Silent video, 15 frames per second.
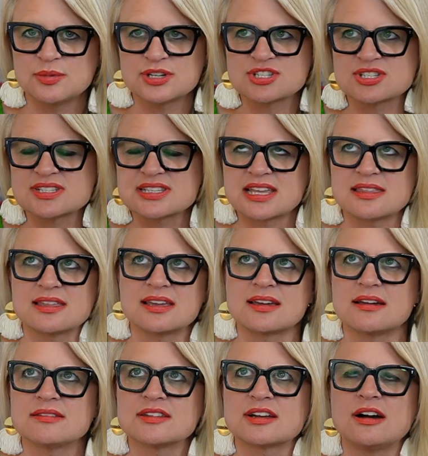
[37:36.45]
which is I think
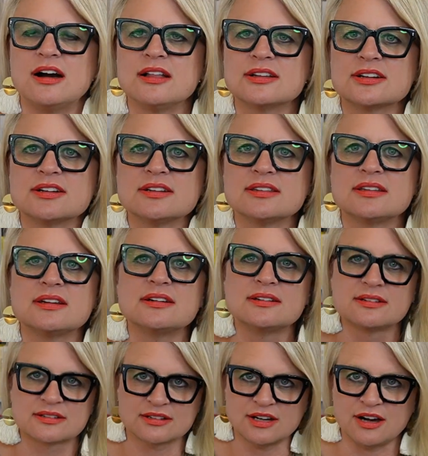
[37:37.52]
on the collar and the
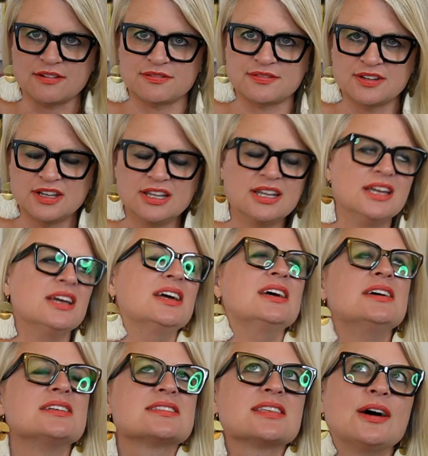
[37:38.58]
cuff.
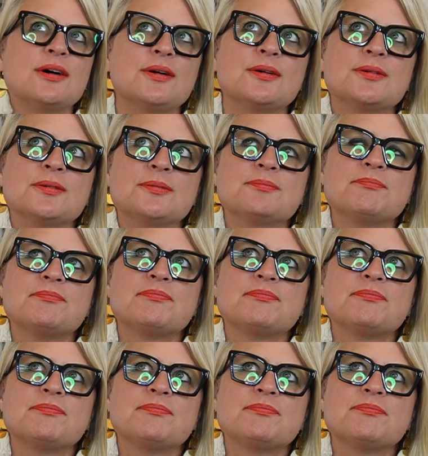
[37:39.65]
So,